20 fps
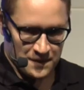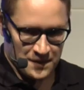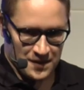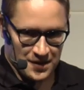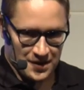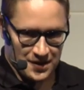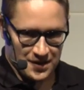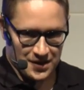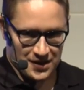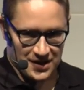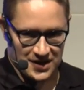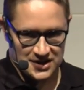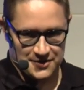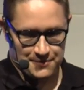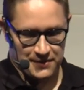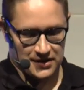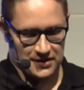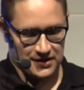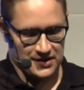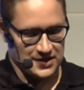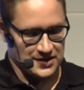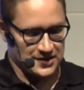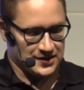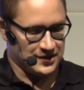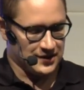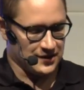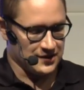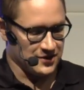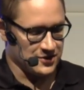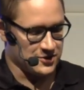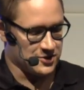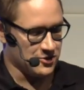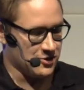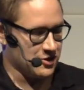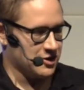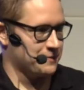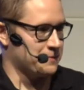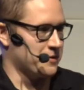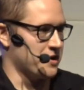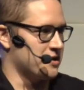Last but least,
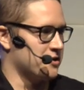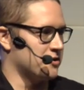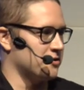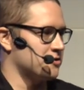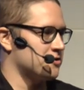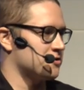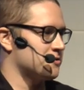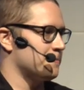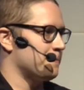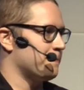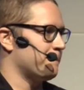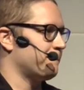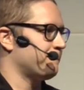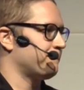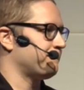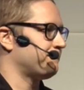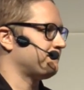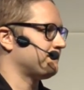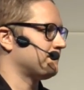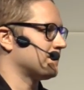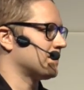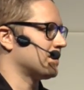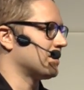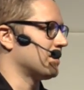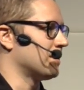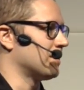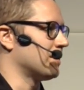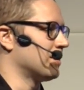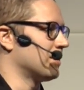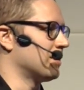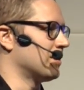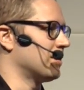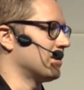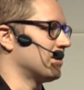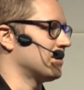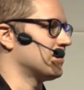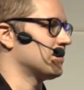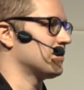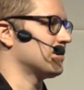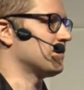circuit breakers
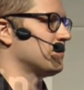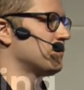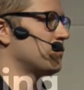would be